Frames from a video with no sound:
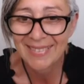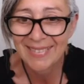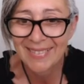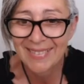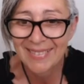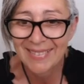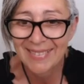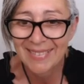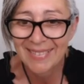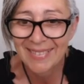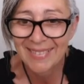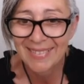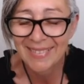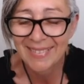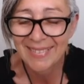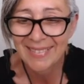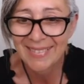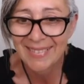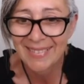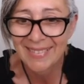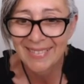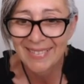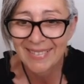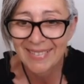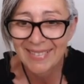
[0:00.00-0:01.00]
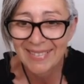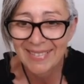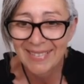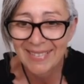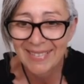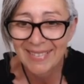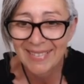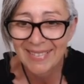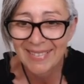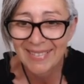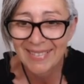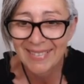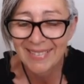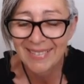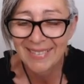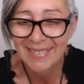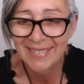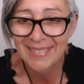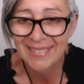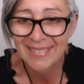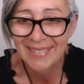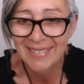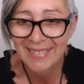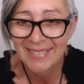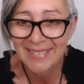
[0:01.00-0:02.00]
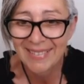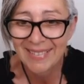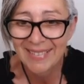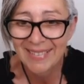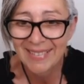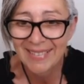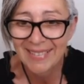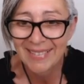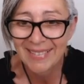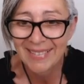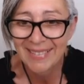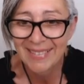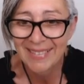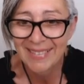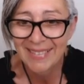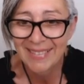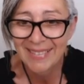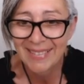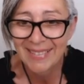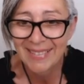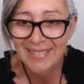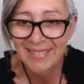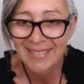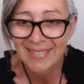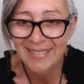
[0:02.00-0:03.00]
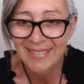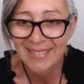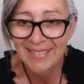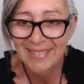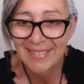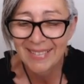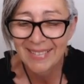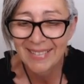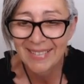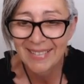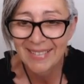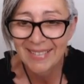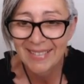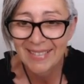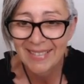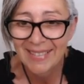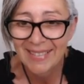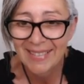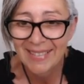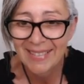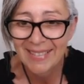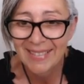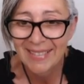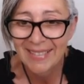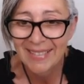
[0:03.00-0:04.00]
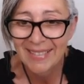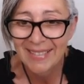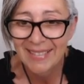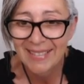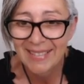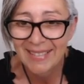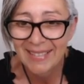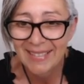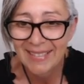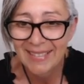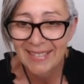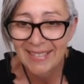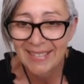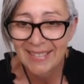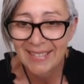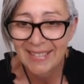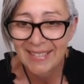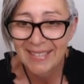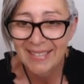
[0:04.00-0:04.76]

The person shown says nothing.